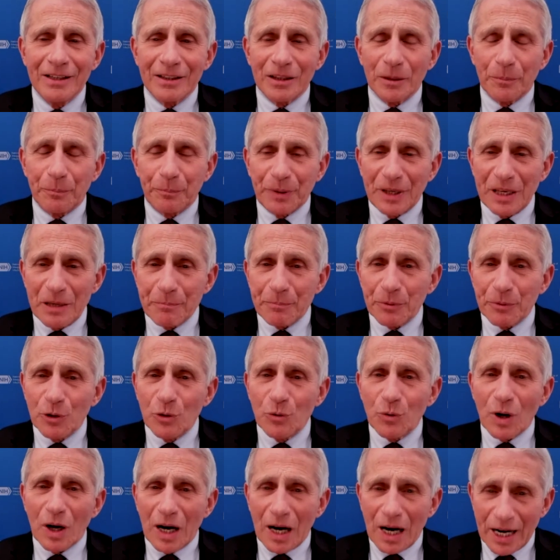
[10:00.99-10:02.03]
the people
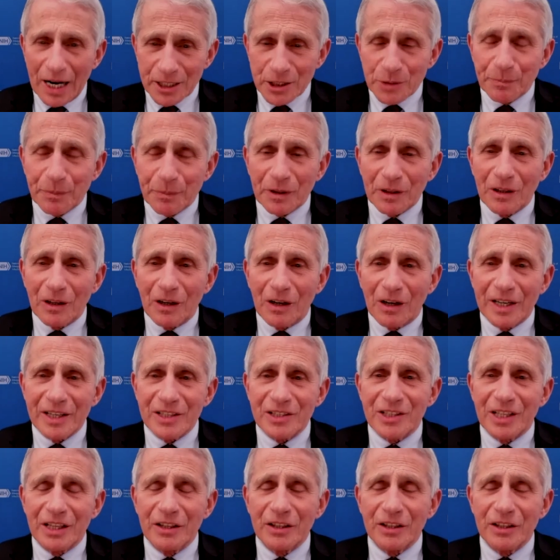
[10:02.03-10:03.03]
who are hospitalized and